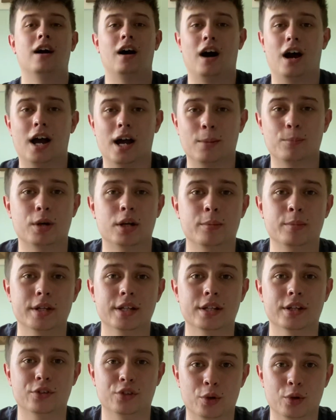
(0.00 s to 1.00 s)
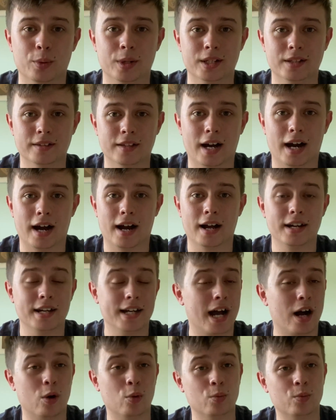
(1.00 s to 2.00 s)
I am going to be doing that.
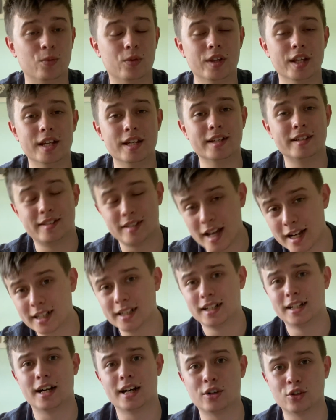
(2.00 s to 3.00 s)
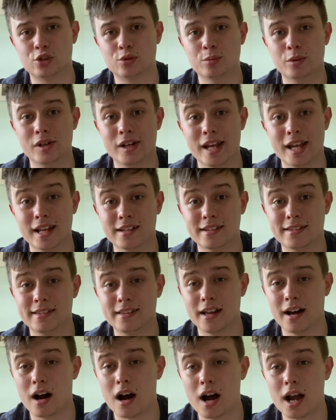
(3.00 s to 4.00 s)
Now, the second announcement is
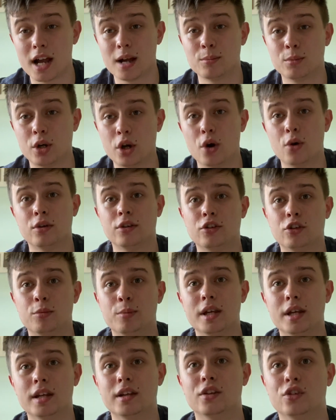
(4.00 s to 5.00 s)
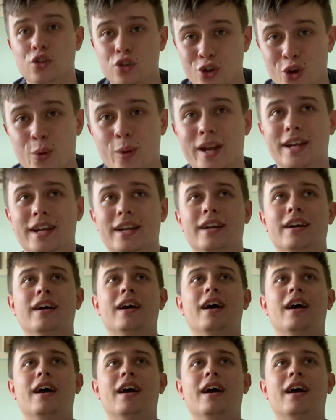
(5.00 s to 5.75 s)
that I am going to be doing